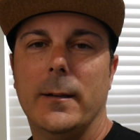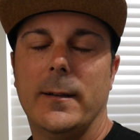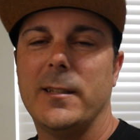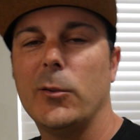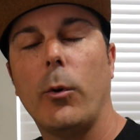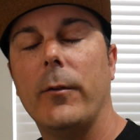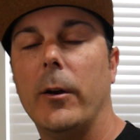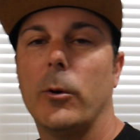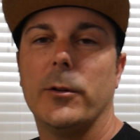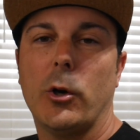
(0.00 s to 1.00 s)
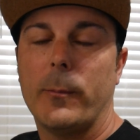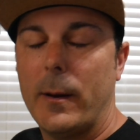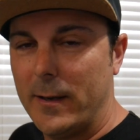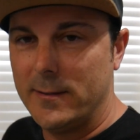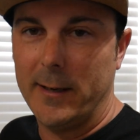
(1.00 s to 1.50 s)
Now, since we're over here, we're gonna talk about
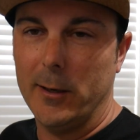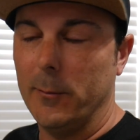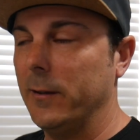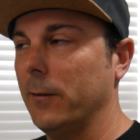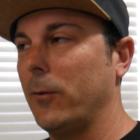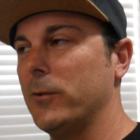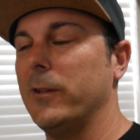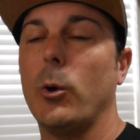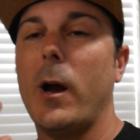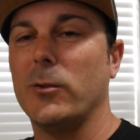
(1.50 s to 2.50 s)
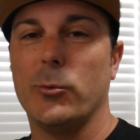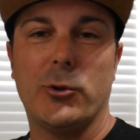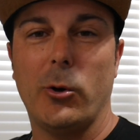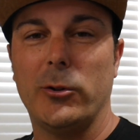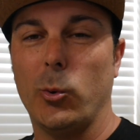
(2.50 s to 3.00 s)
my setup. And the first thing your eyes were
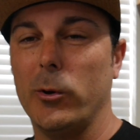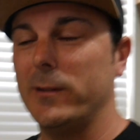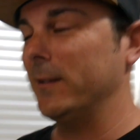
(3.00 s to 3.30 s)
drawn towards